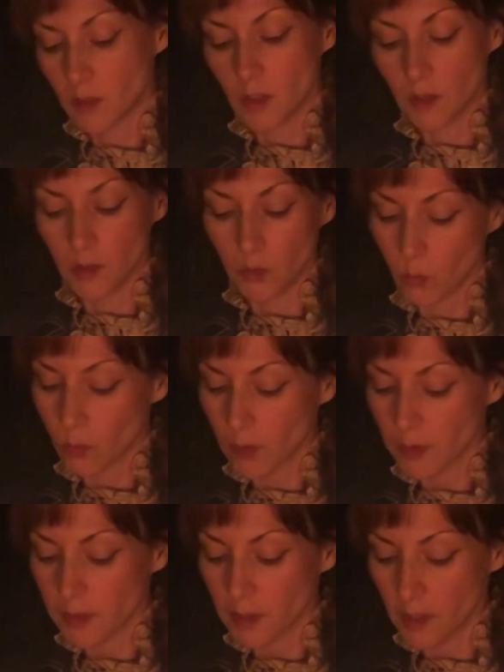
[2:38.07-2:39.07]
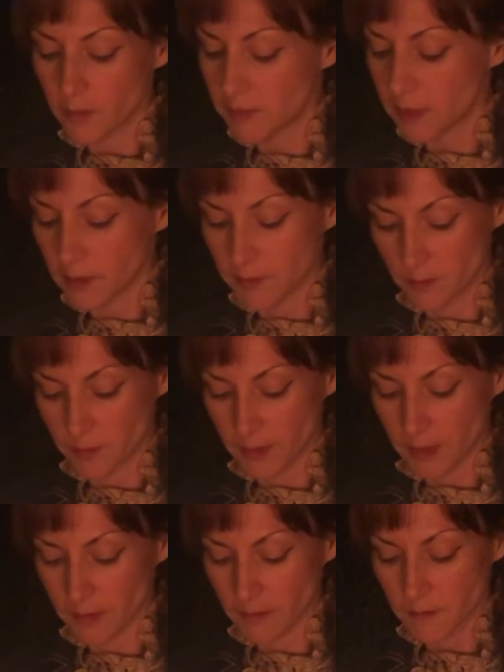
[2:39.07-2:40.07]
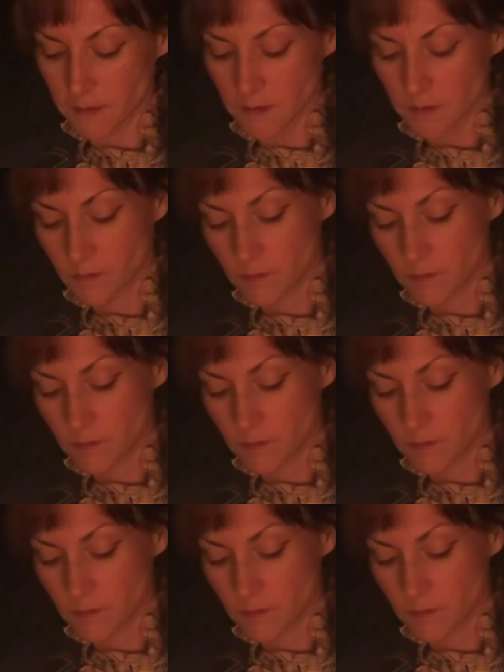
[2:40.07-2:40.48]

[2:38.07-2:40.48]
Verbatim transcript: Lord of the other rings,